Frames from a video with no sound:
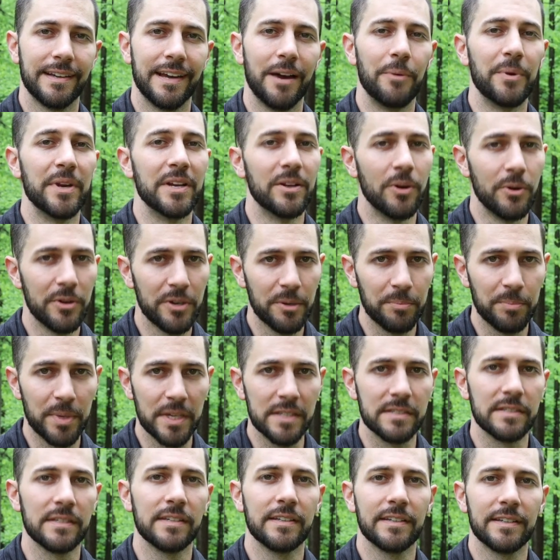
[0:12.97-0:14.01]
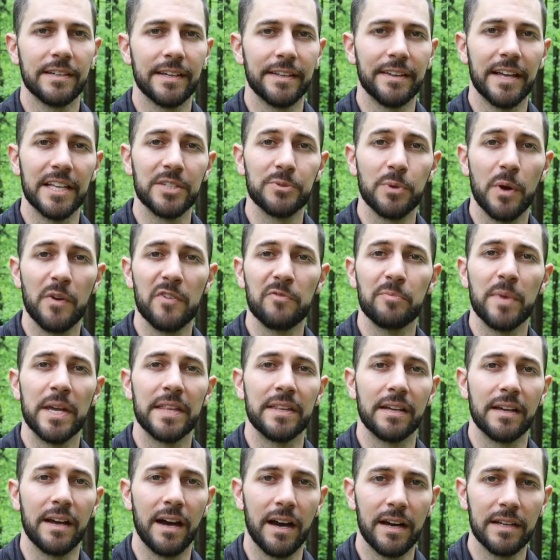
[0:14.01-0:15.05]
And we know you're busy, and that's why we've made
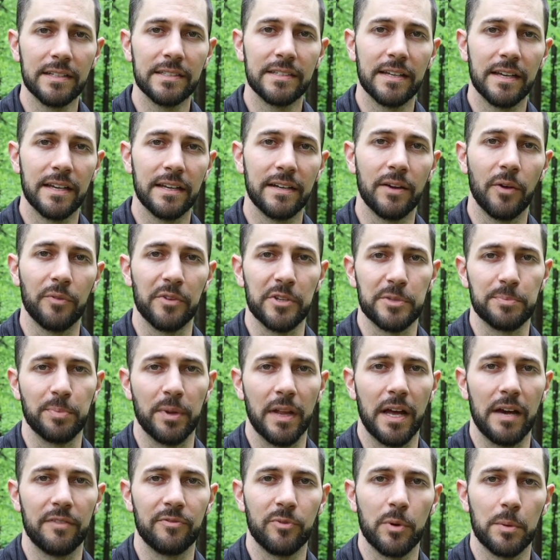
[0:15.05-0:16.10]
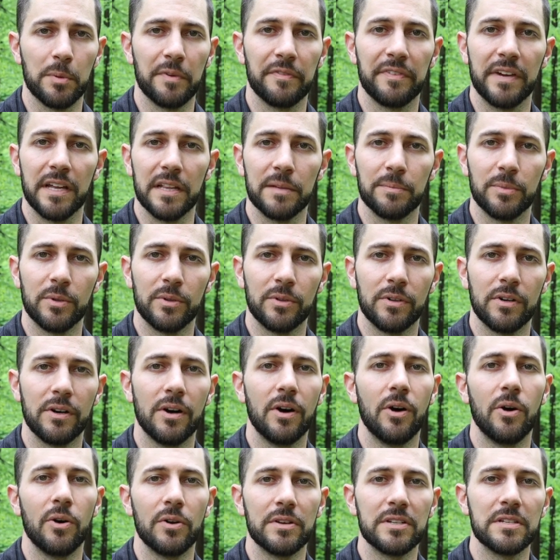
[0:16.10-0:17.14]
the content on this platform available
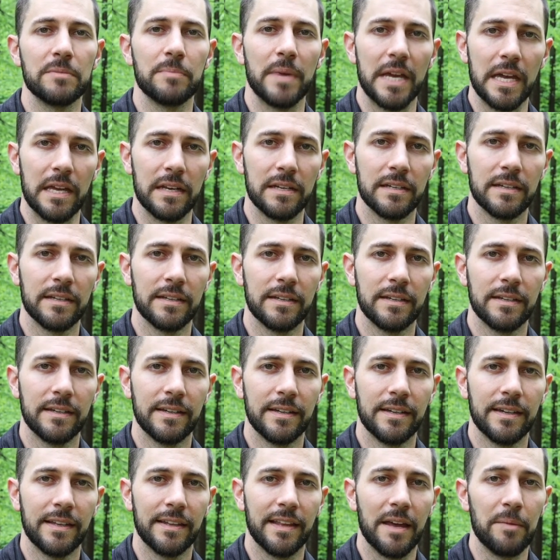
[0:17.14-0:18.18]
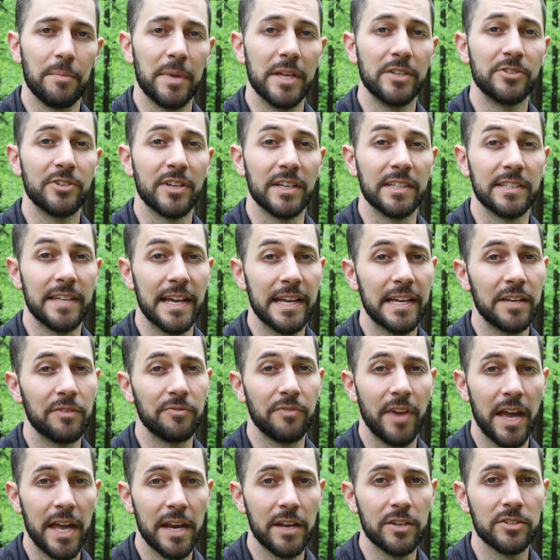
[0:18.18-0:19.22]
on demand. That means you can take
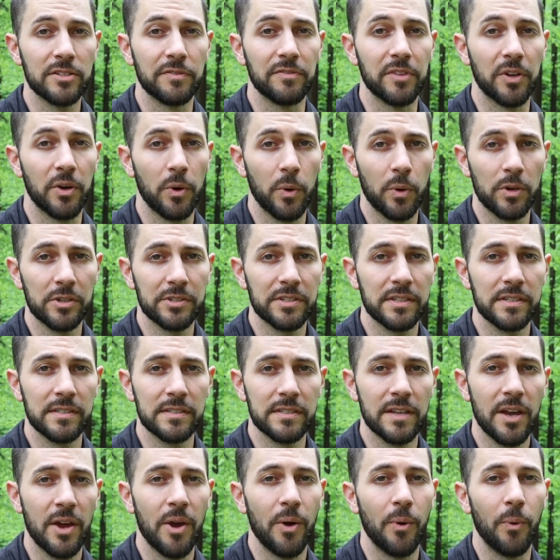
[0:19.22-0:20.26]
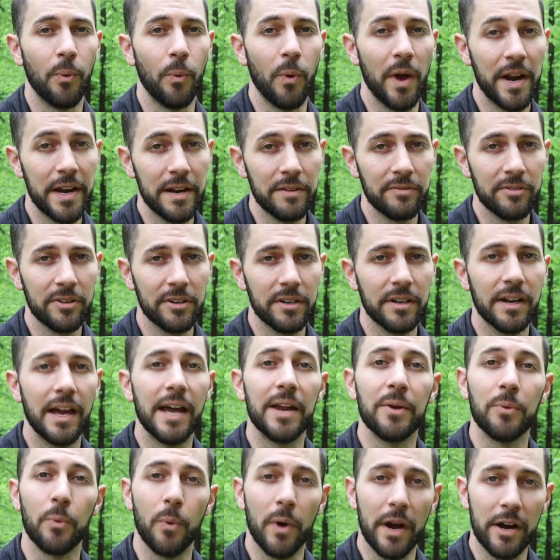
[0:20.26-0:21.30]
advantage of the courses whenever
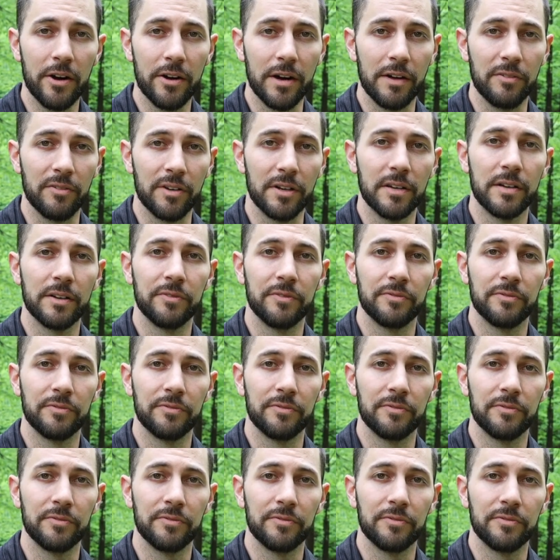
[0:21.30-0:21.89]
and wherever